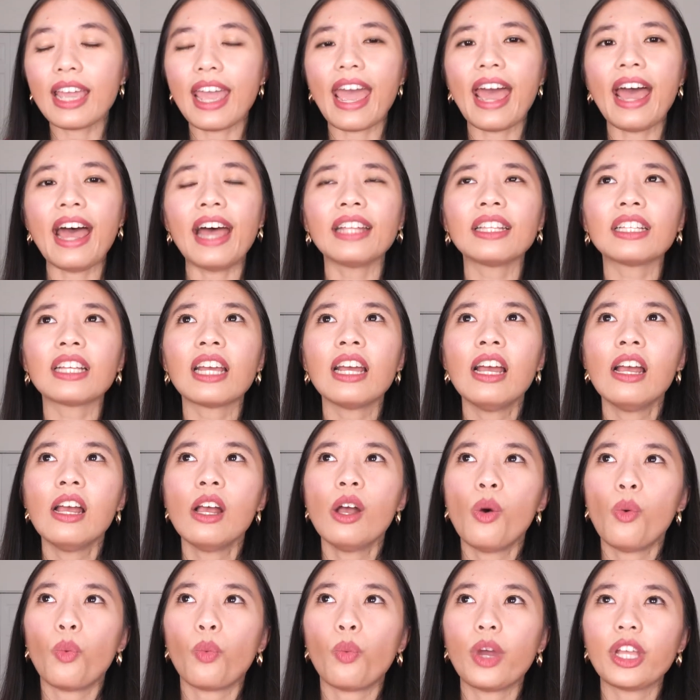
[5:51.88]
And
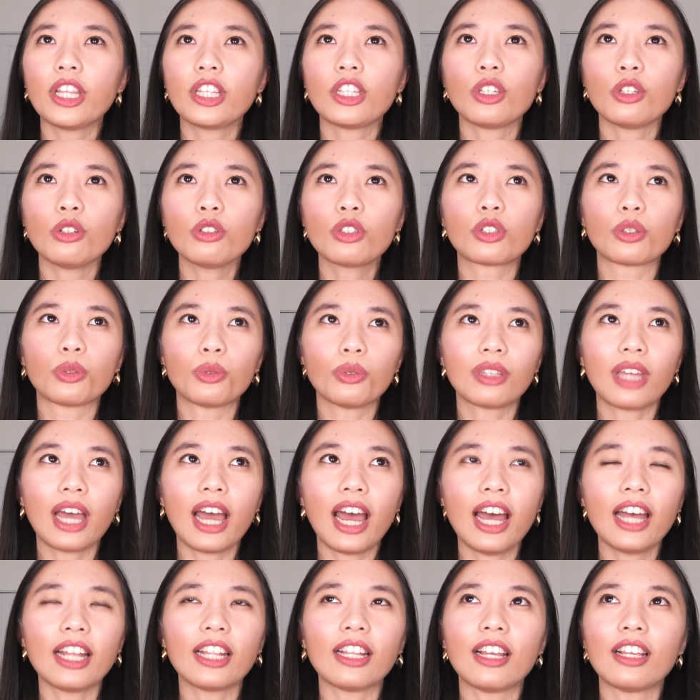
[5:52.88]
when you do
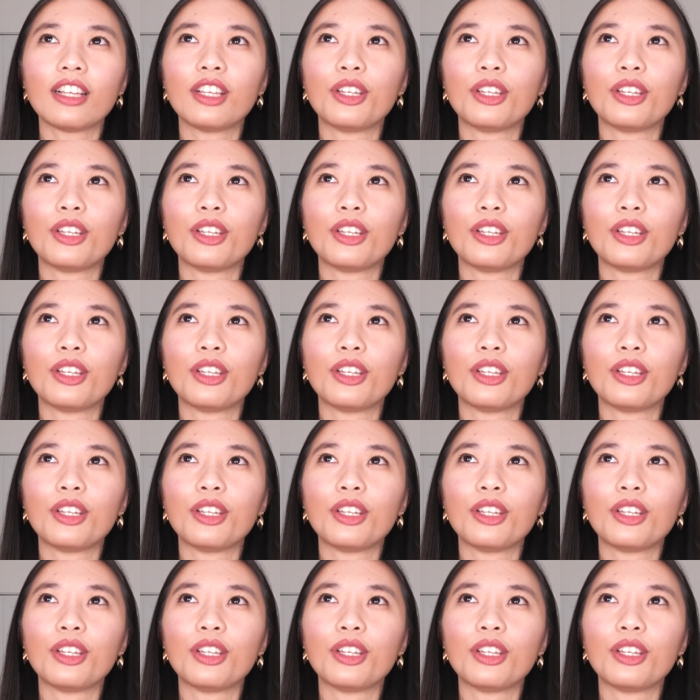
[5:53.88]
that,